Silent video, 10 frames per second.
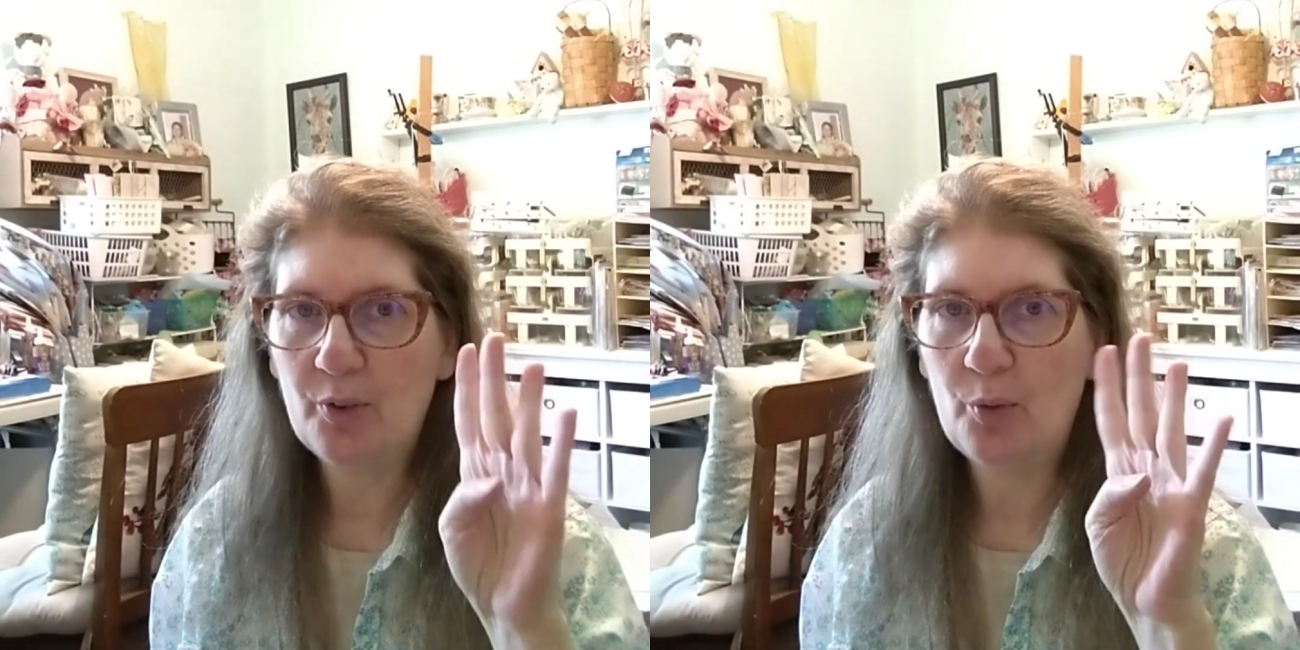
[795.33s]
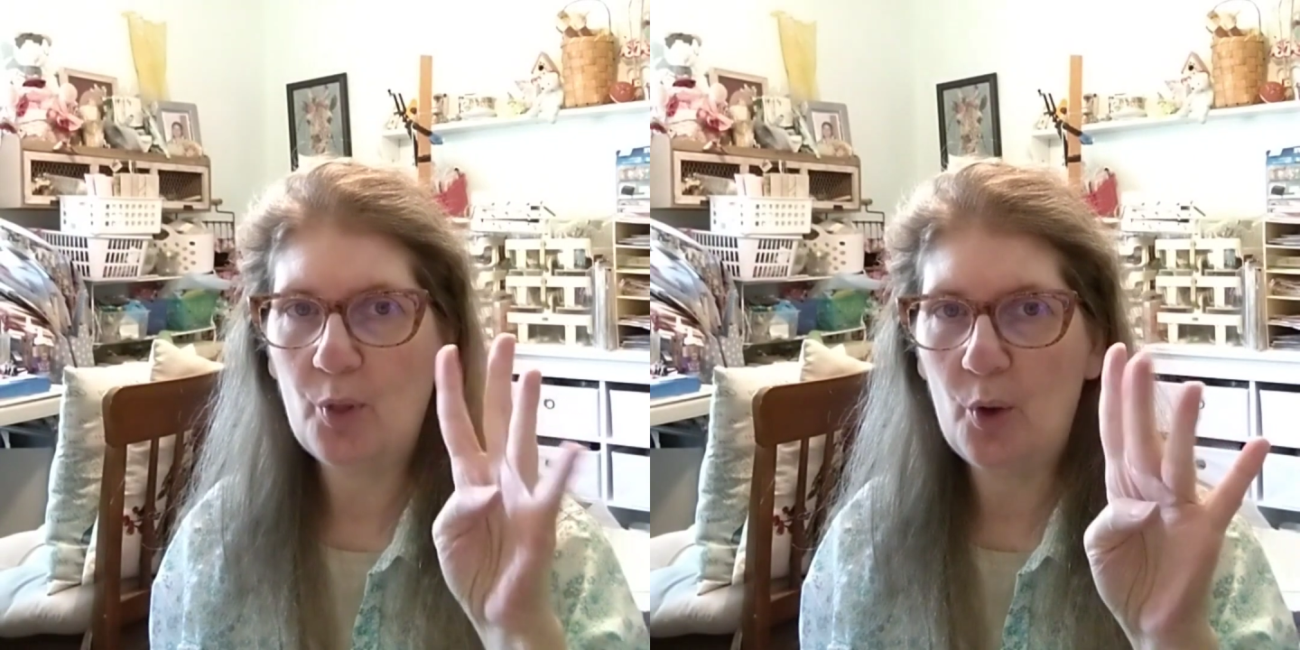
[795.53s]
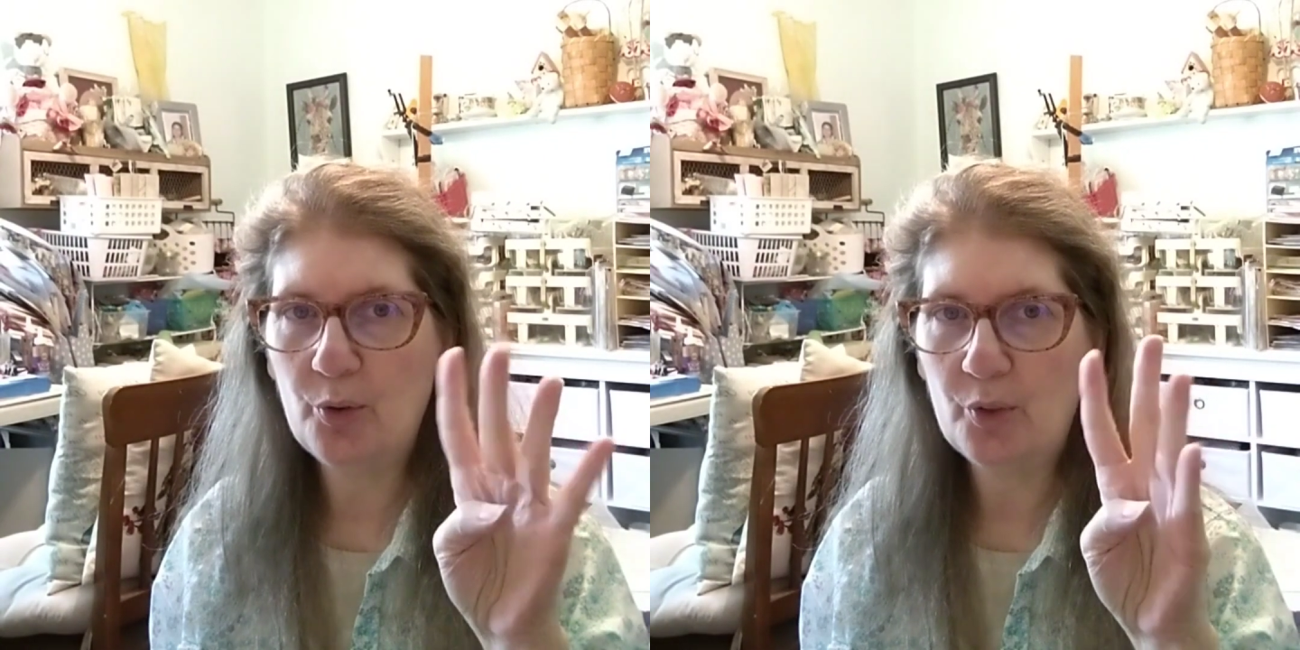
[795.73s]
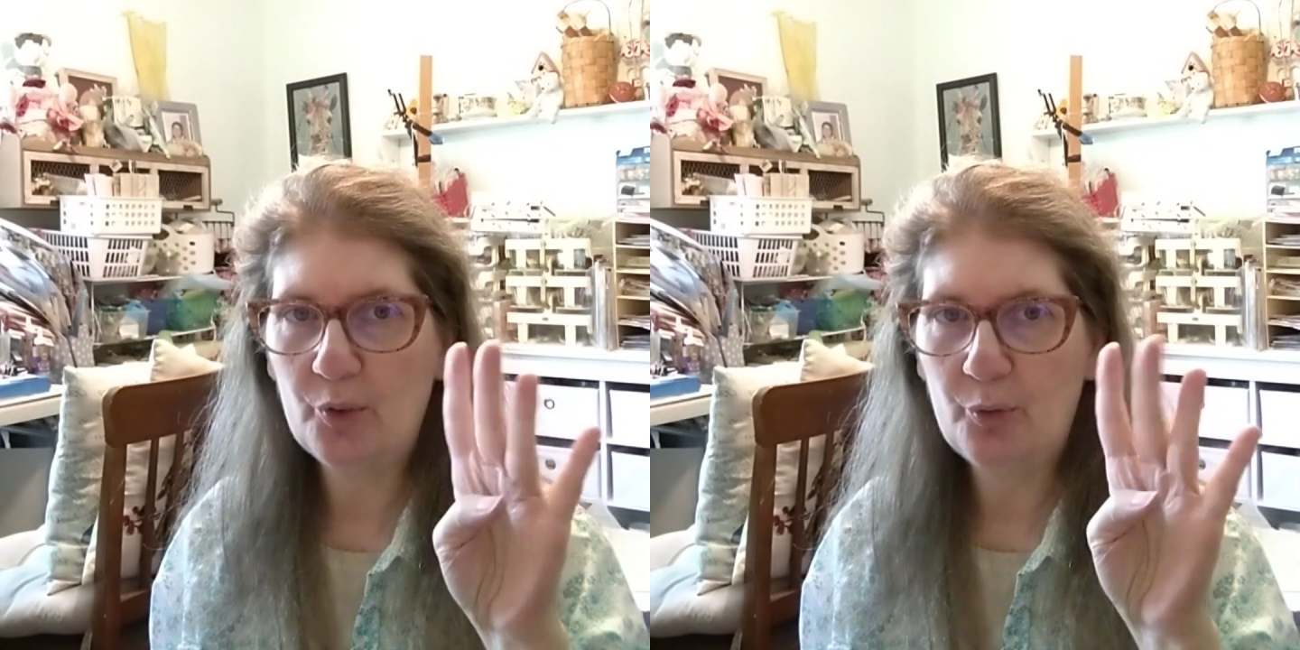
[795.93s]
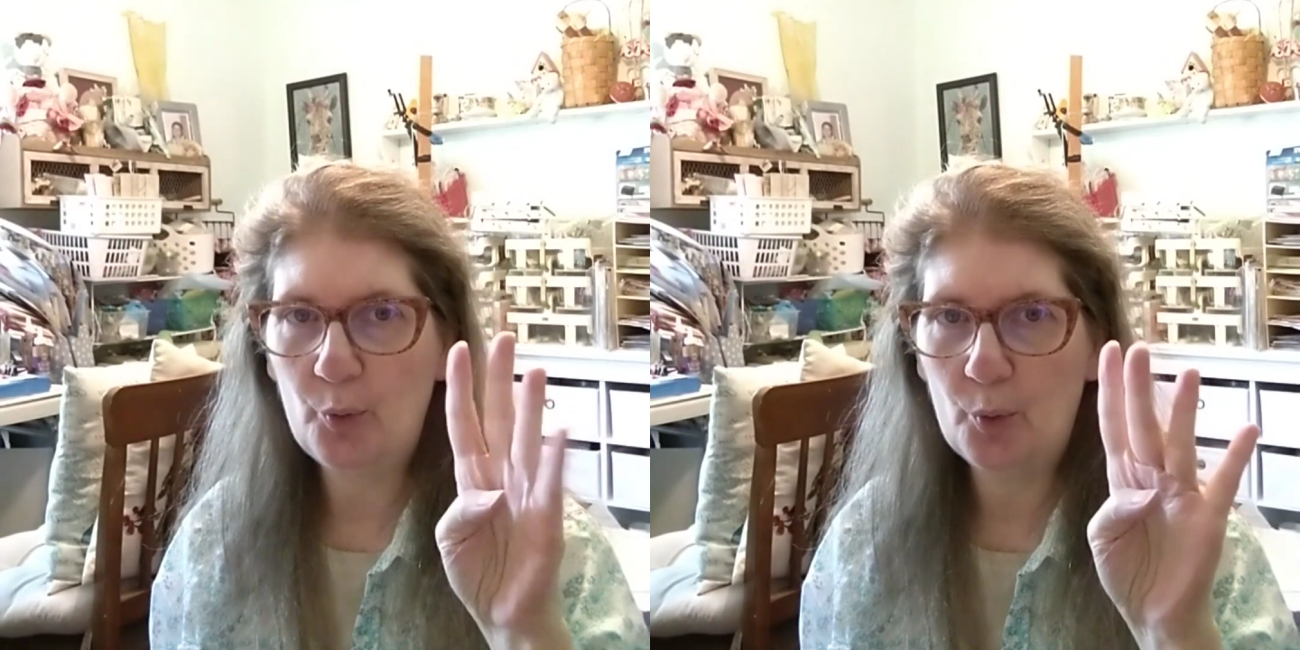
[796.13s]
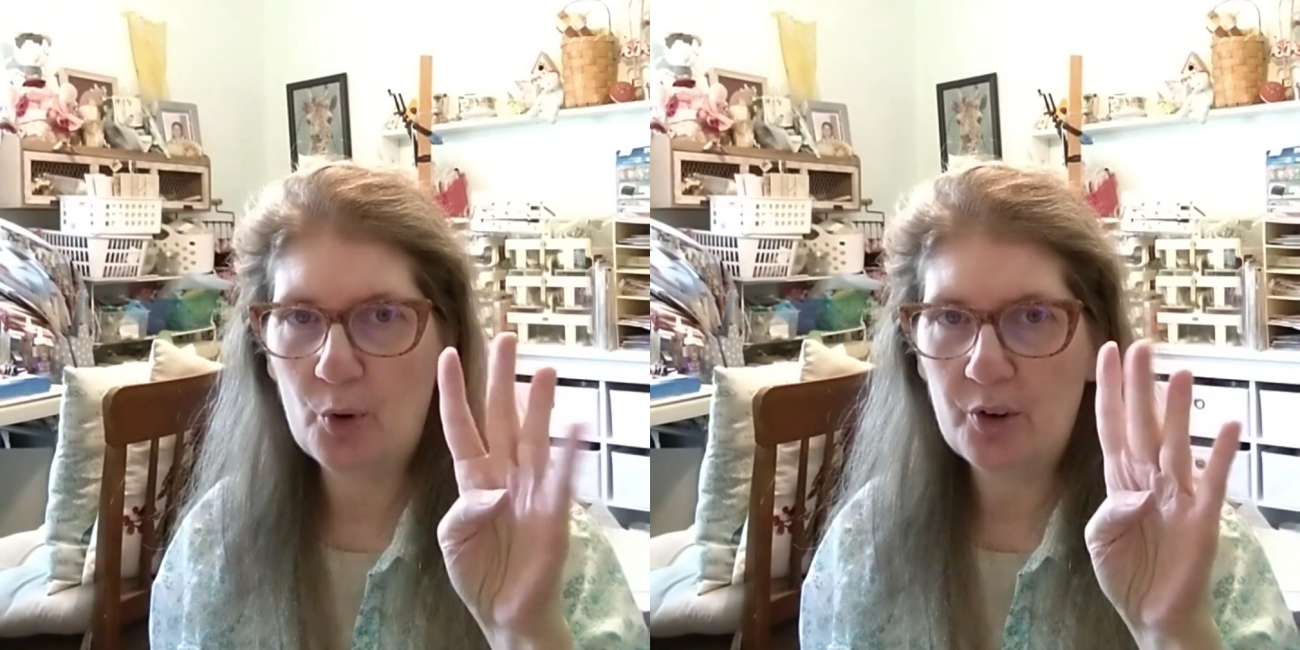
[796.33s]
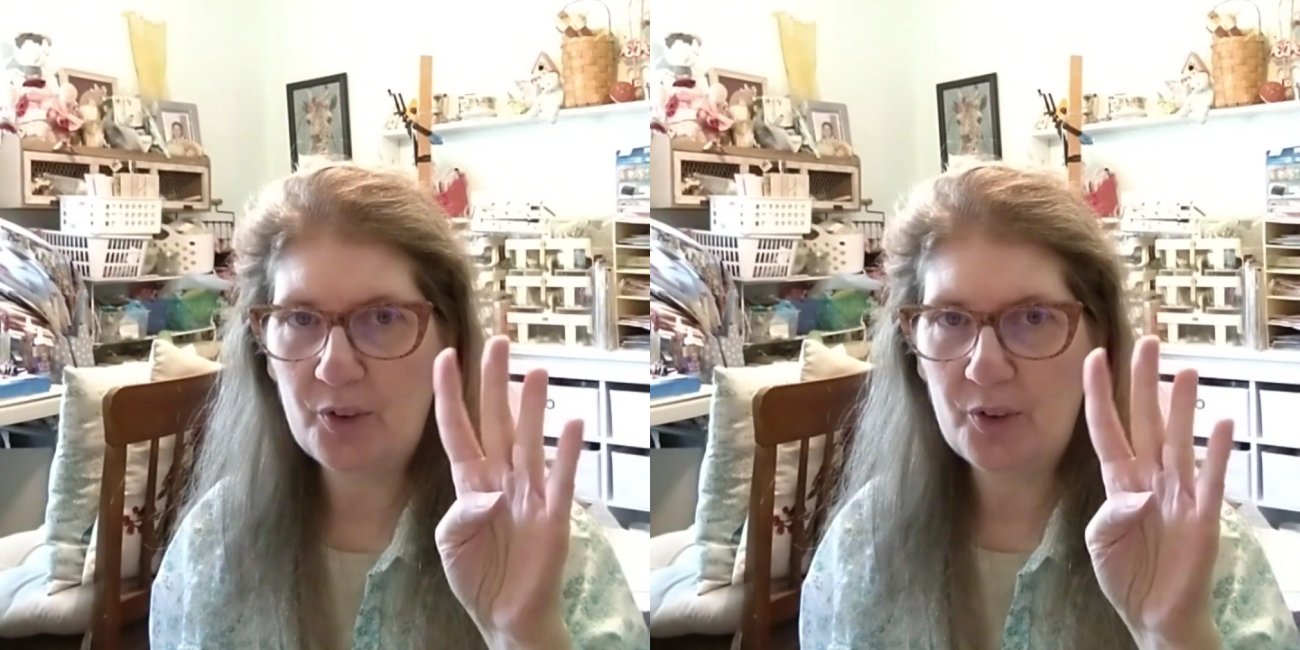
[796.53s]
So those are the 4